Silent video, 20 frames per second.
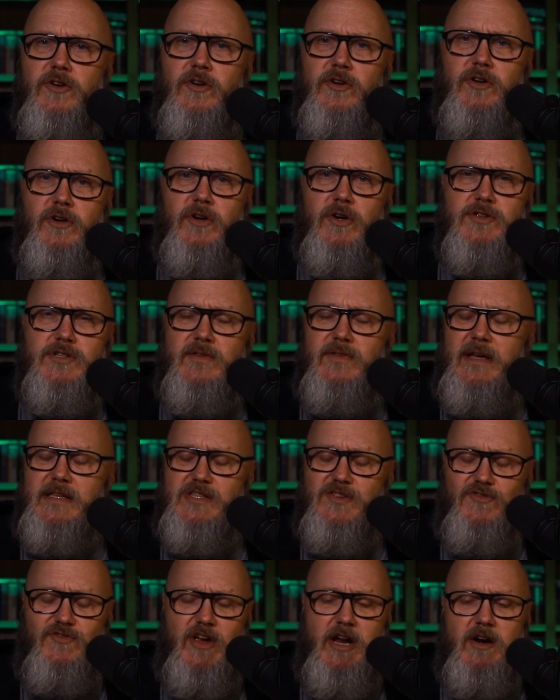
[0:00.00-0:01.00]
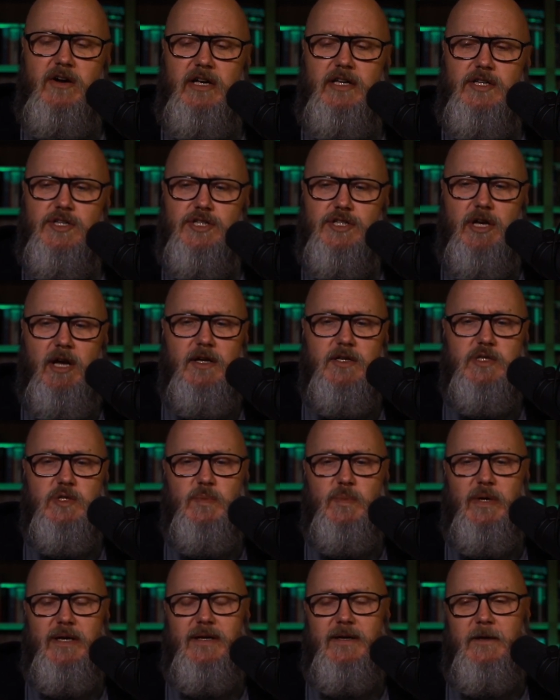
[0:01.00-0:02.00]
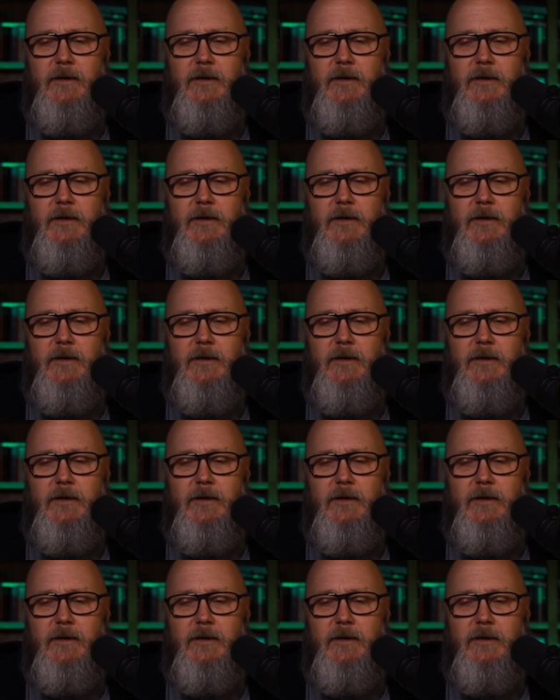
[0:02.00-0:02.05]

curse, and that's fair and just, but